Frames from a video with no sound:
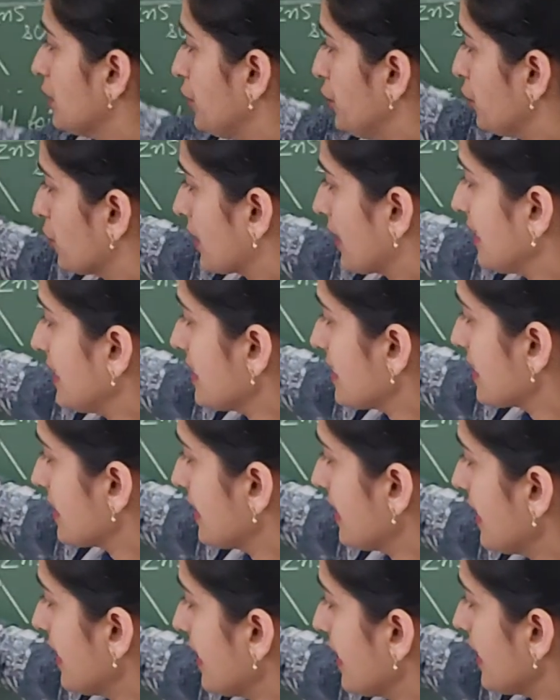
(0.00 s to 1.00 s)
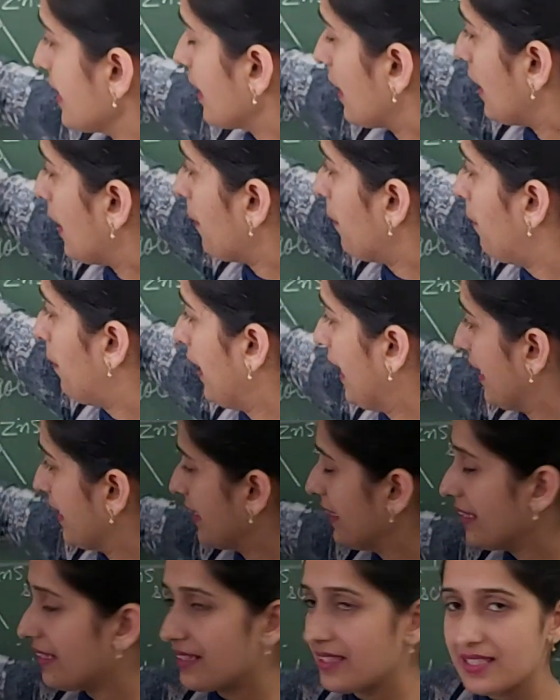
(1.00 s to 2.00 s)
You can see a
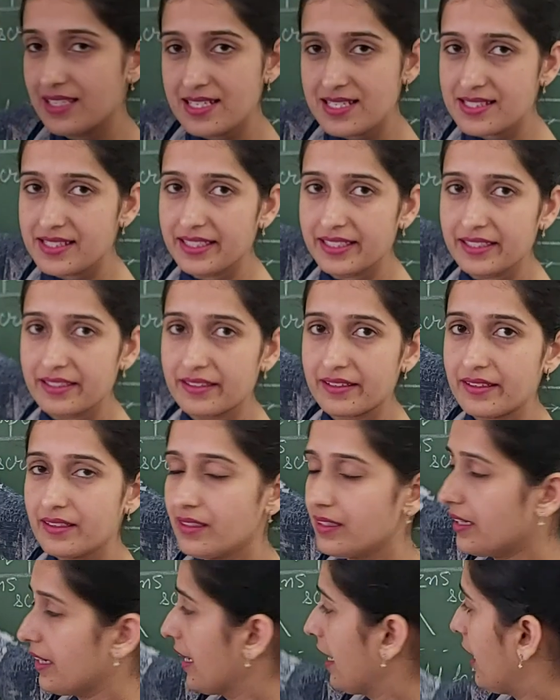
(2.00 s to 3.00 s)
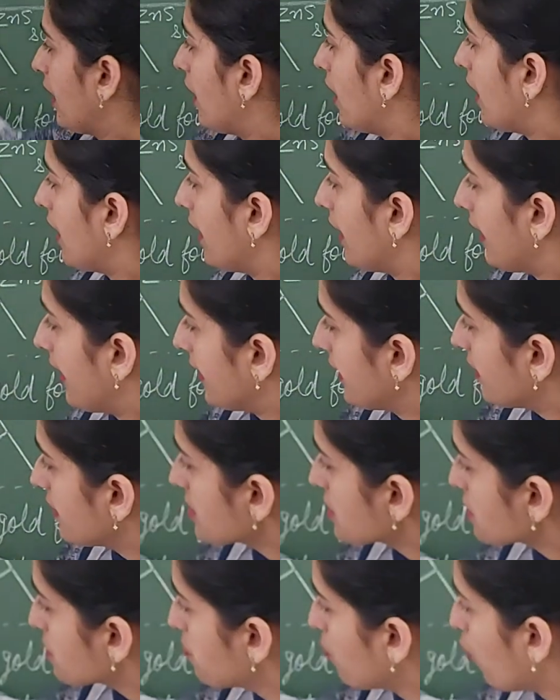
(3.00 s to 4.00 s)
barrier is there and
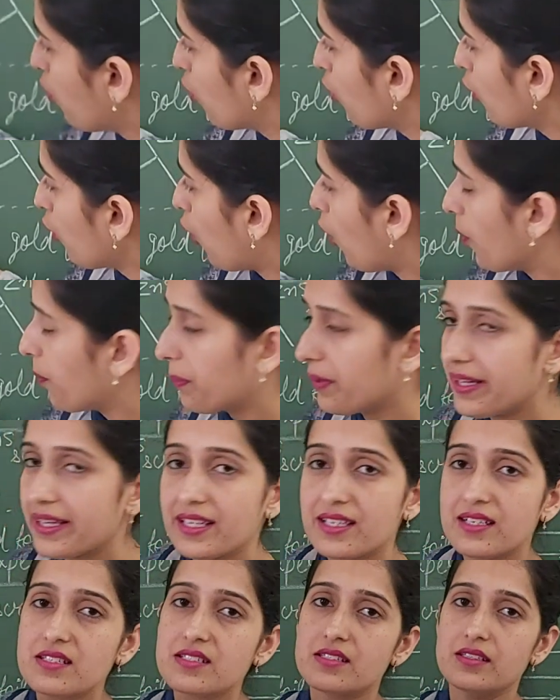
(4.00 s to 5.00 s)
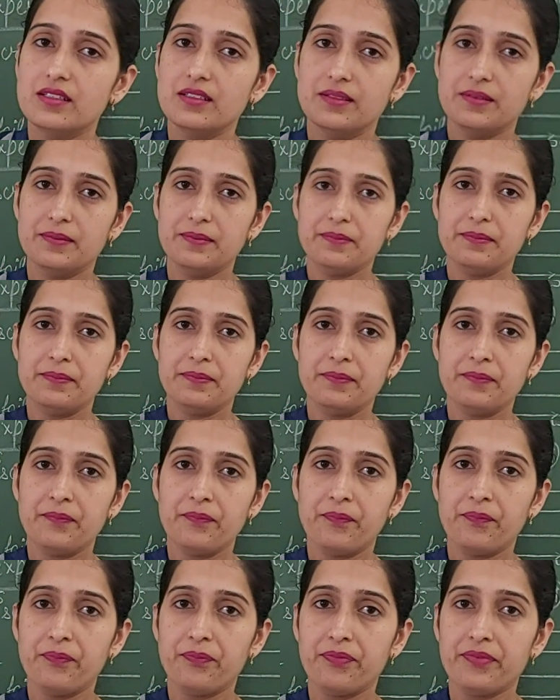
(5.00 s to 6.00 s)
a small opening is there.
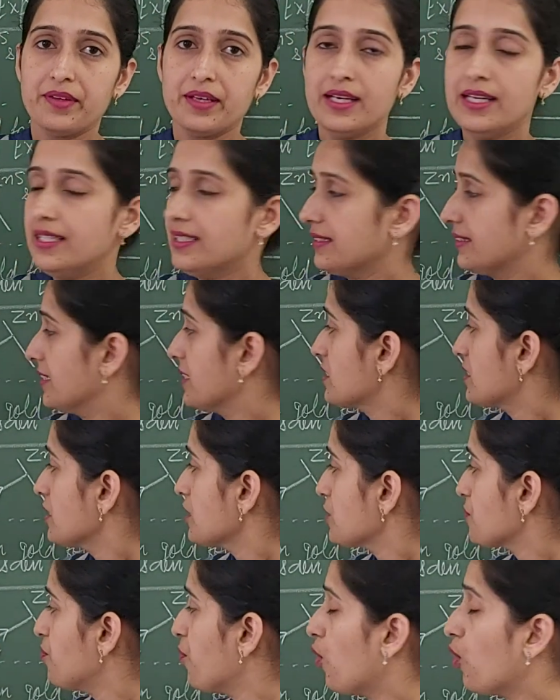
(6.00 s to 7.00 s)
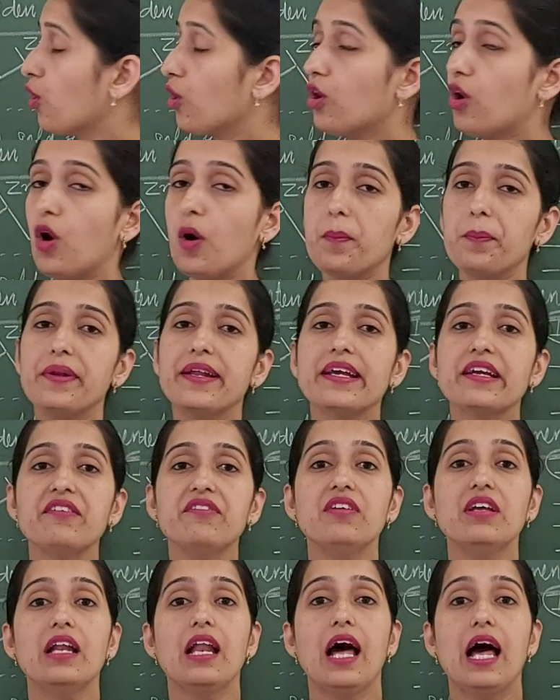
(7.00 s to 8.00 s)
This small opening
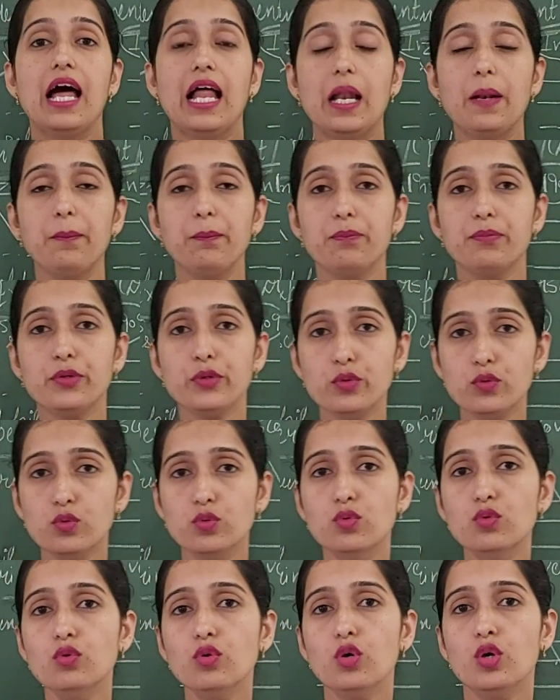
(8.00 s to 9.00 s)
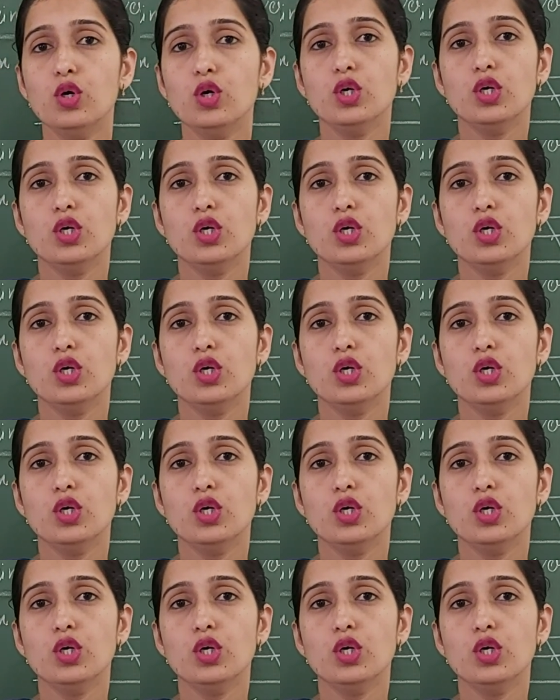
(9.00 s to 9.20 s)
will help you,